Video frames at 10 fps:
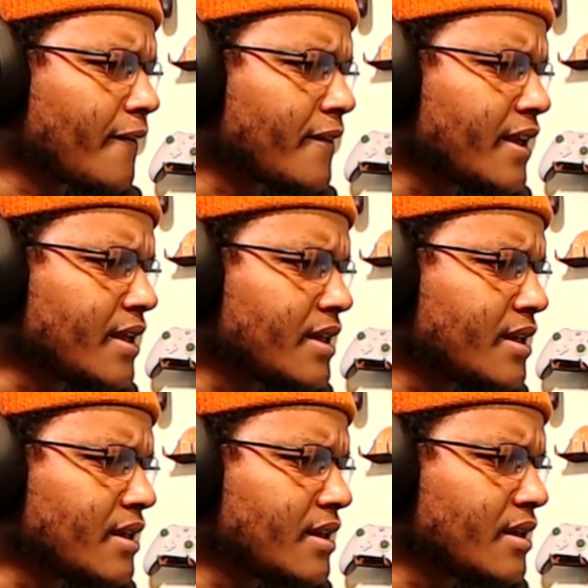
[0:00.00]

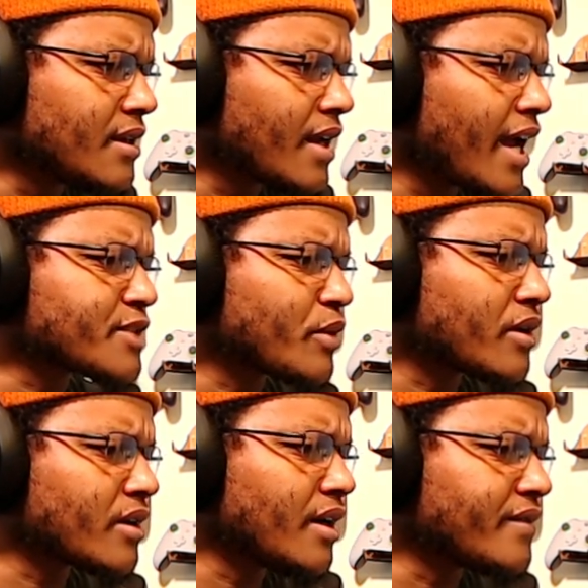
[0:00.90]
the
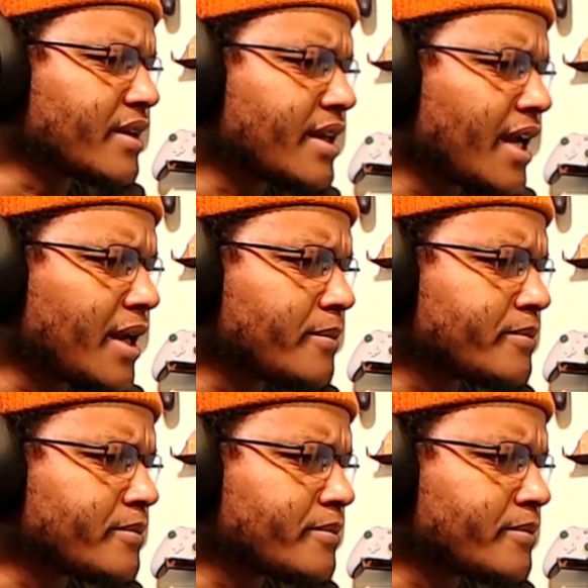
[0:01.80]
expert of the game.